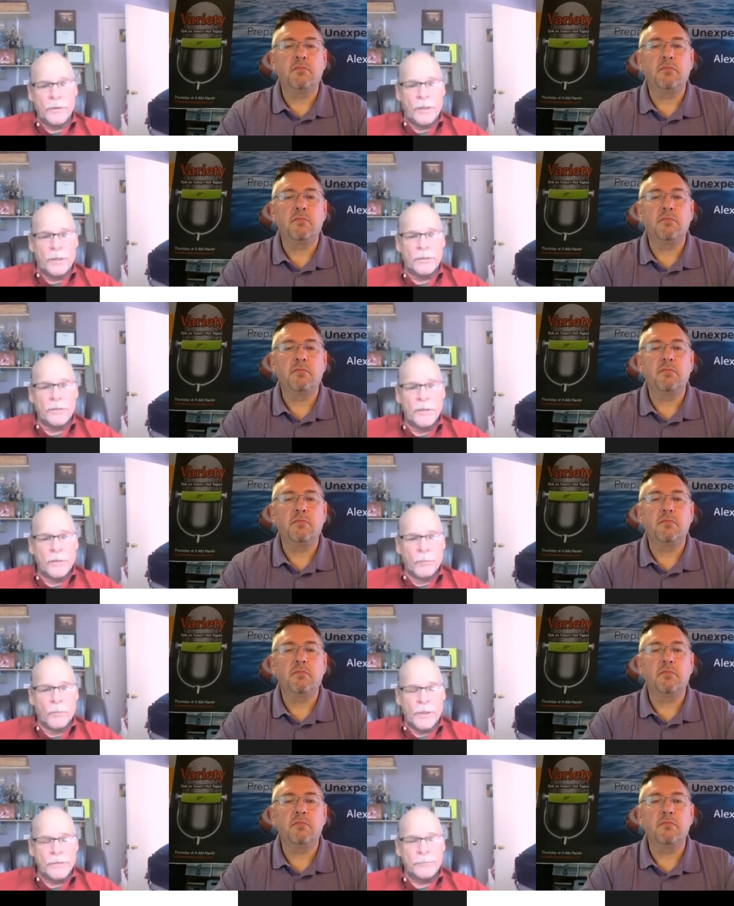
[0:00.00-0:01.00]
Speaker 1: uh,
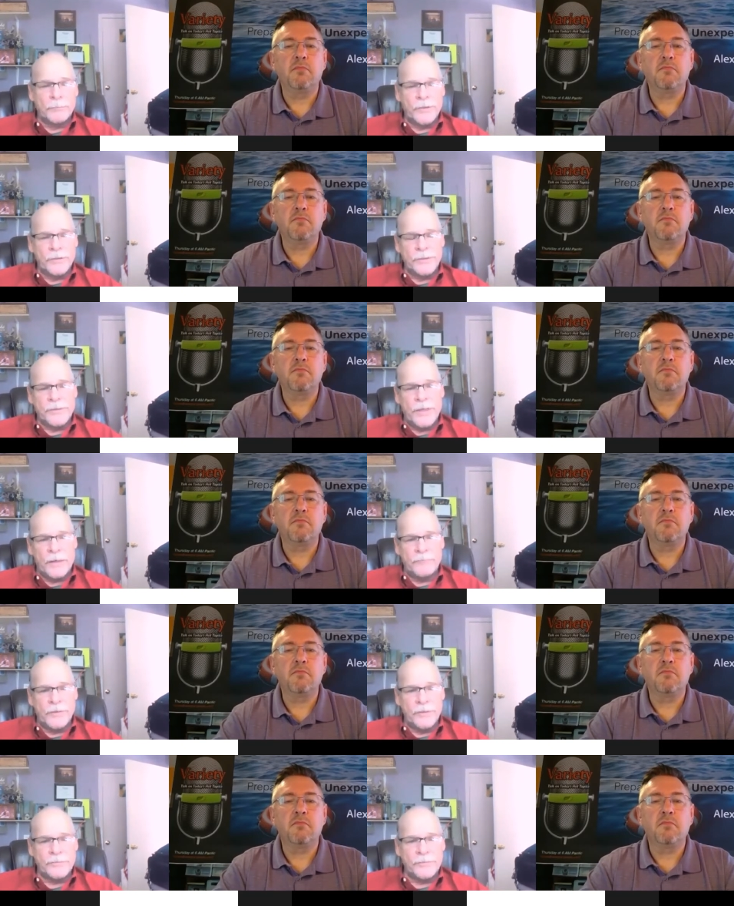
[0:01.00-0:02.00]
we'll get some business out
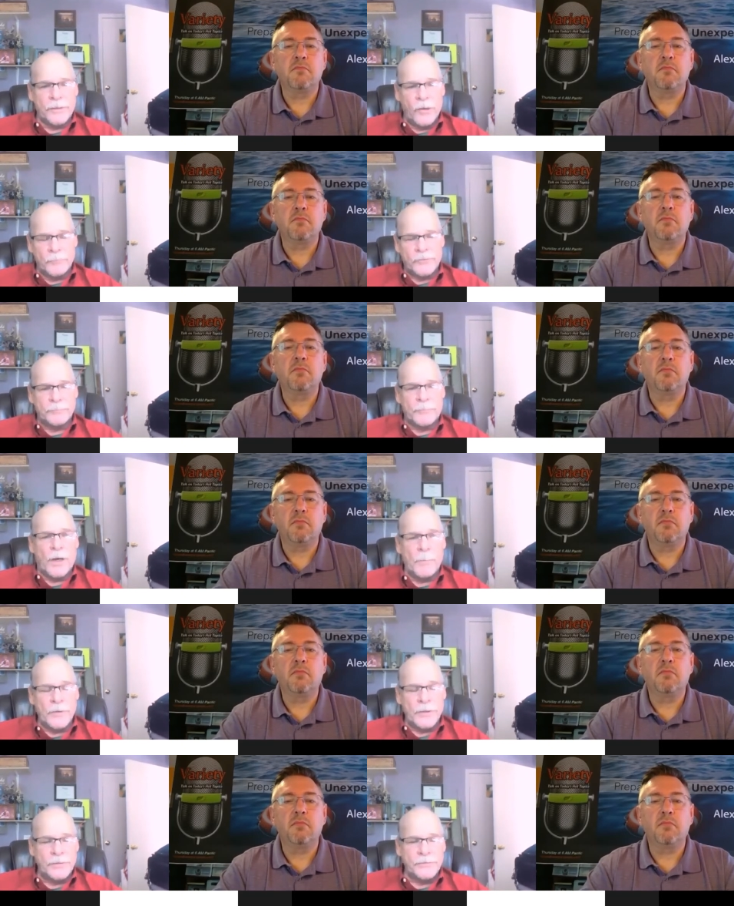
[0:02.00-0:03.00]
of this and help some
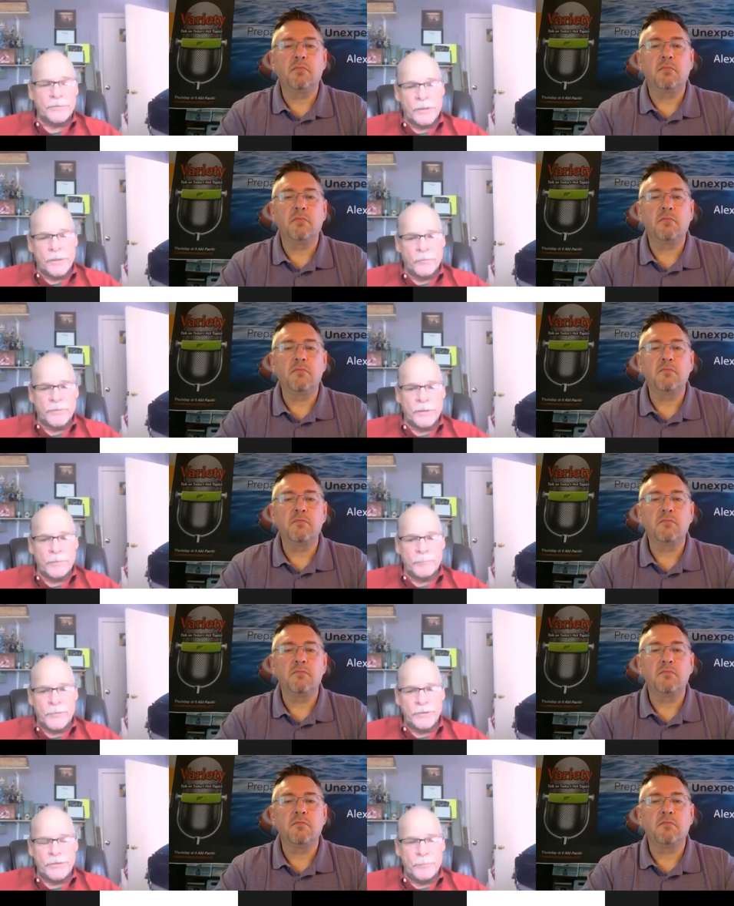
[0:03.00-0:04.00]
companies uh, with
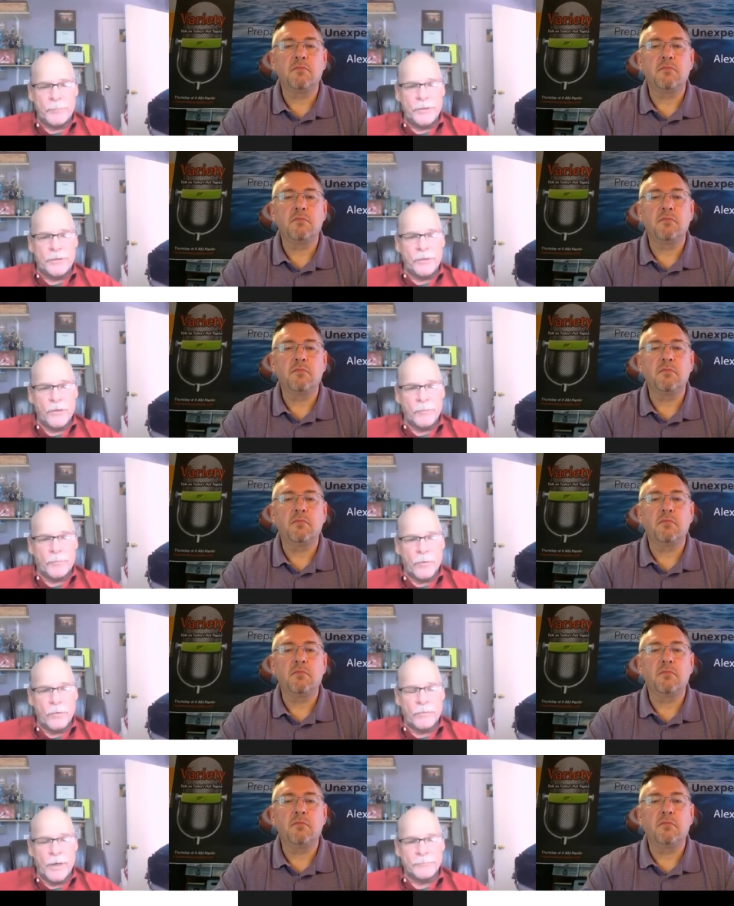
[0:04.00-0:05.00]
their BCP DR
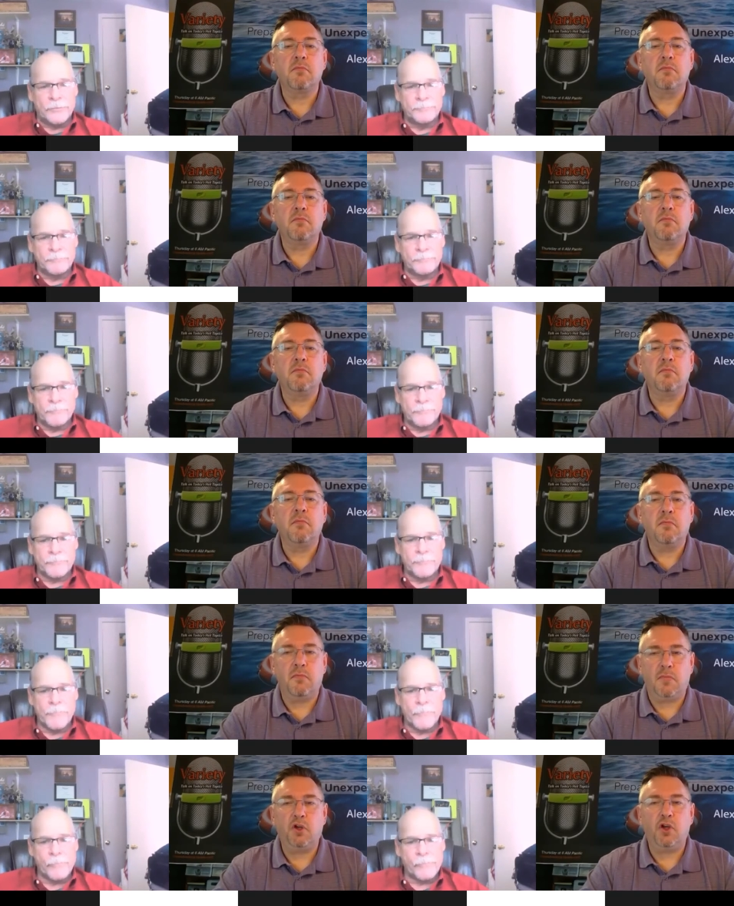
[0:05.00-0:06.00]
programs.
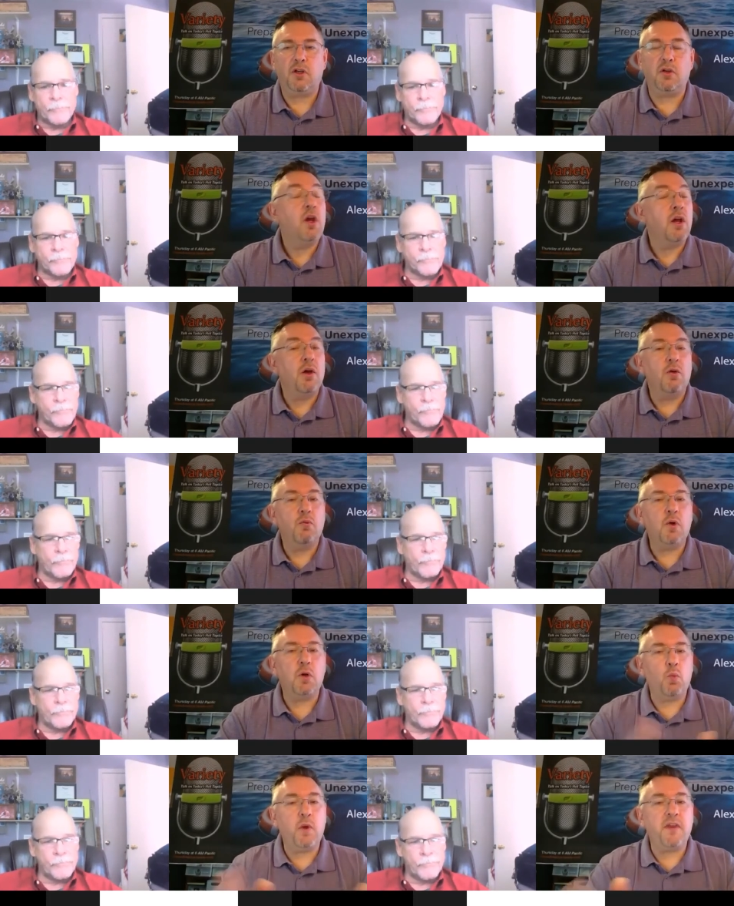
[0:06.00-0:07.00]
Speaker 2: Good.
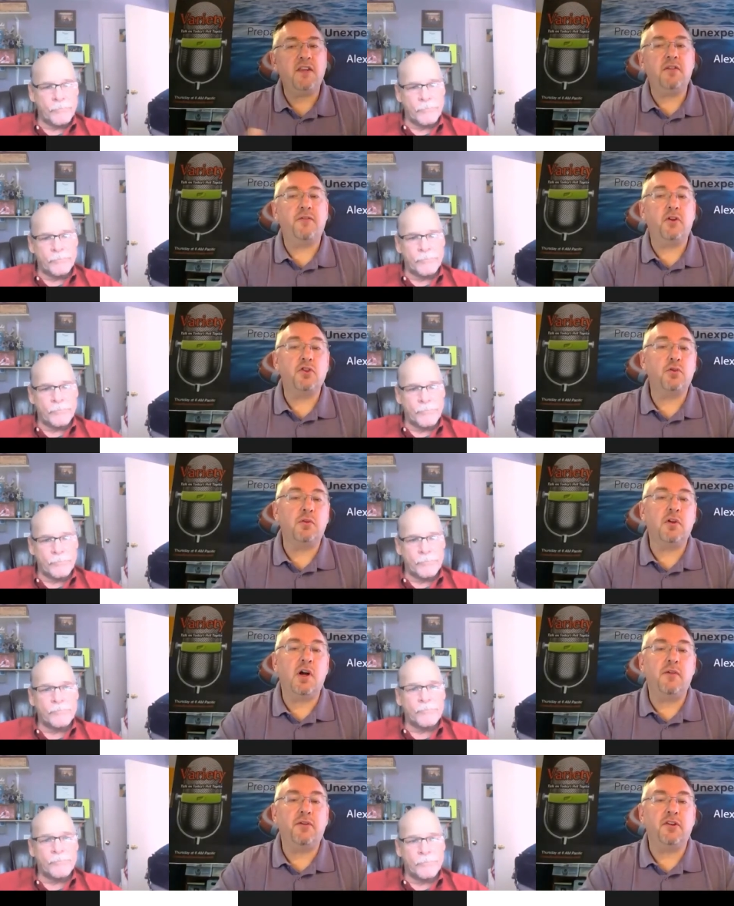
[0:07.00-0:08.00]
Well, with these virtual
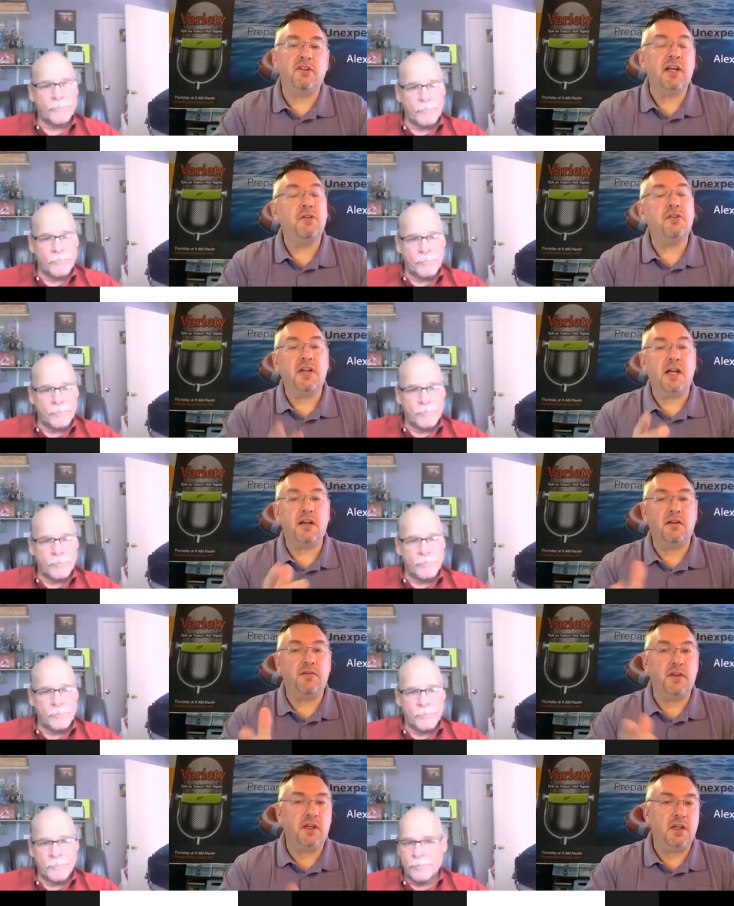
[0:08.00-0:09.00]
conferences, outside
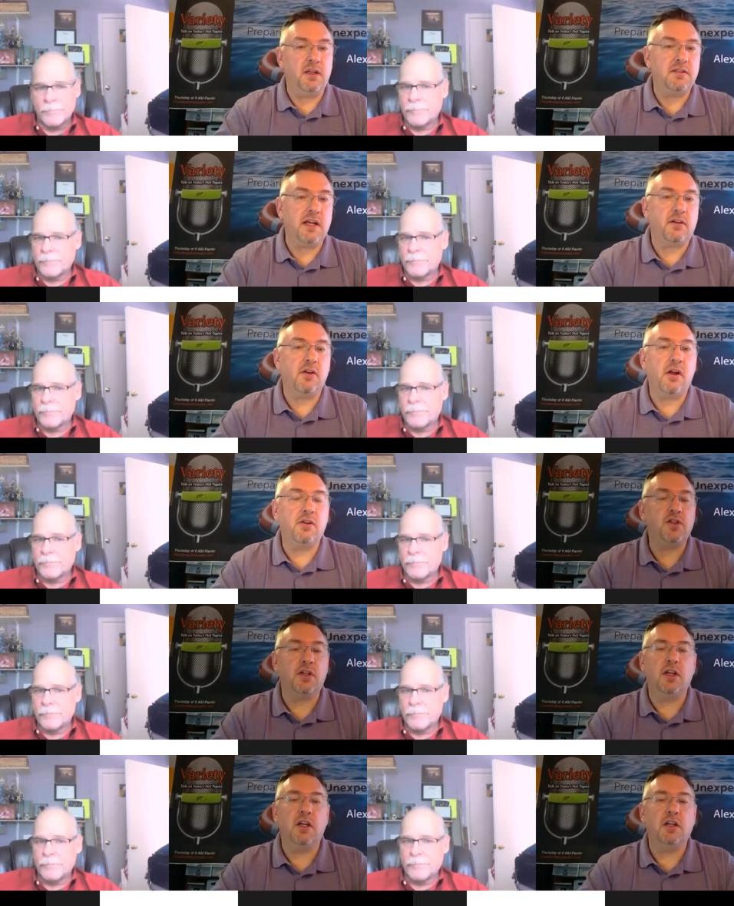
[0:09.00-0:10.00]
of the
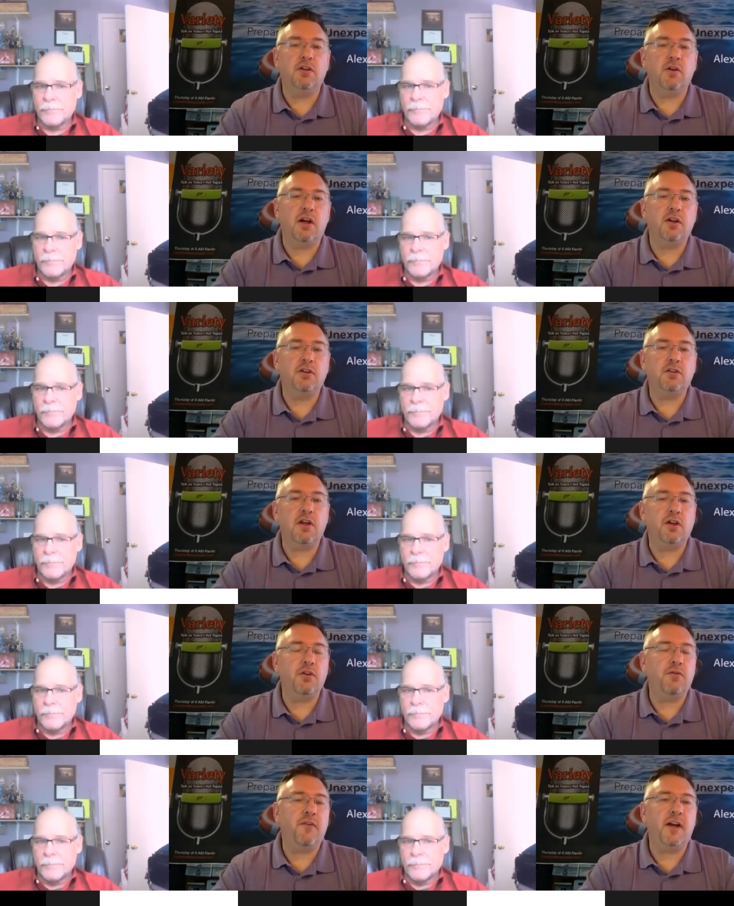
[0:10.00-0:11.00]
technology, you know, are are
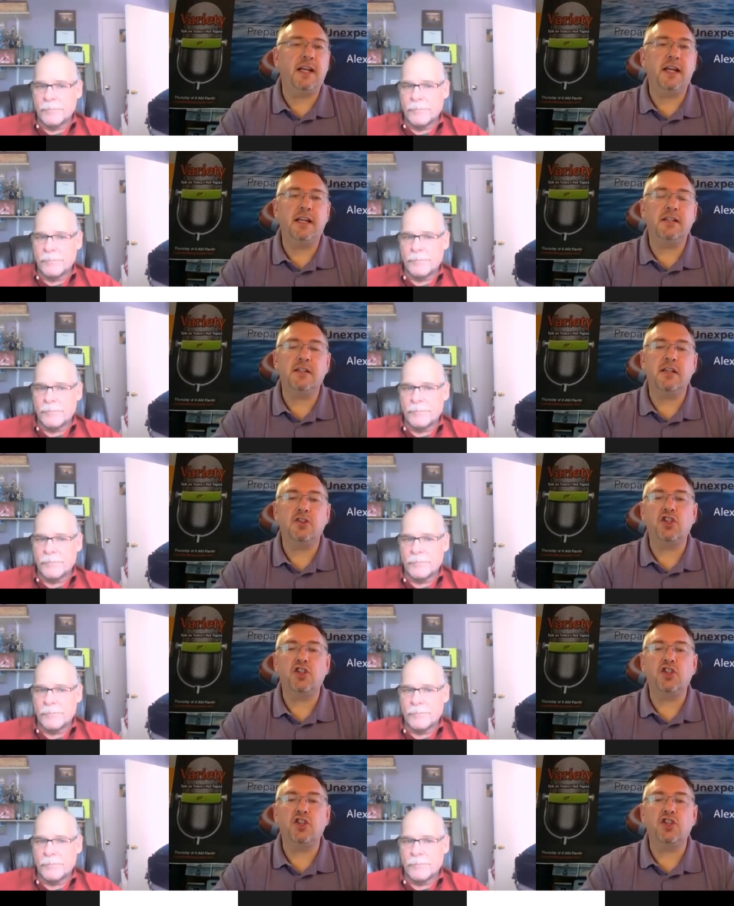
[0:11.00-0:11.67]
you finding it uh,